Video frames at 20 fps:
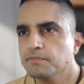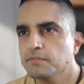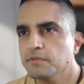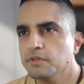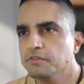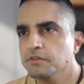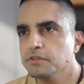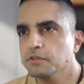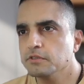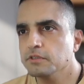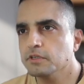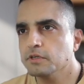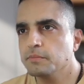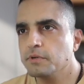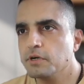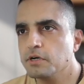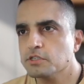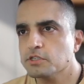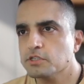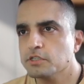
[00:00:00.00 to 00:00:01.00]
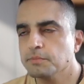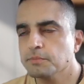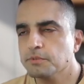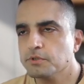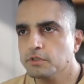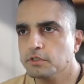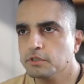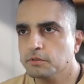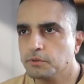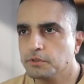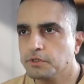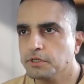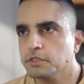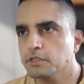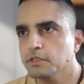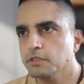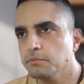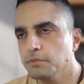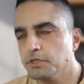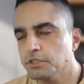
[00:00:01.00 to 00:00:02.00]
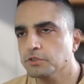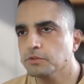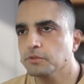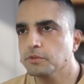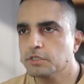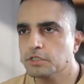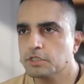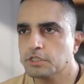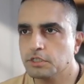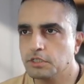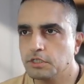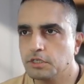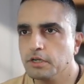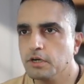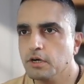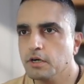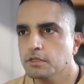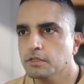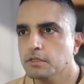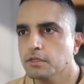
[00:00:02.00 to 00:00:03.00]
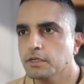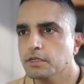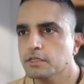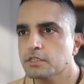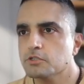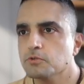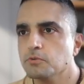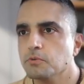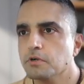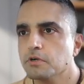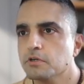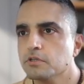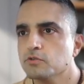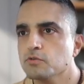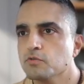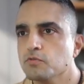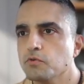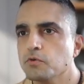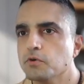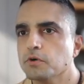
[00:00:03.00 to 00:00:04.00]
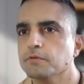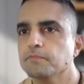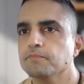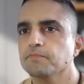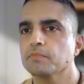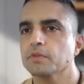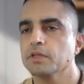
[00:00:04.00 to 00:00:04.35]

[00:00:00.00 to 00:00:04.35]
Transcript: If using power strip surge protector, make sure it's turned on, and so on and so forth.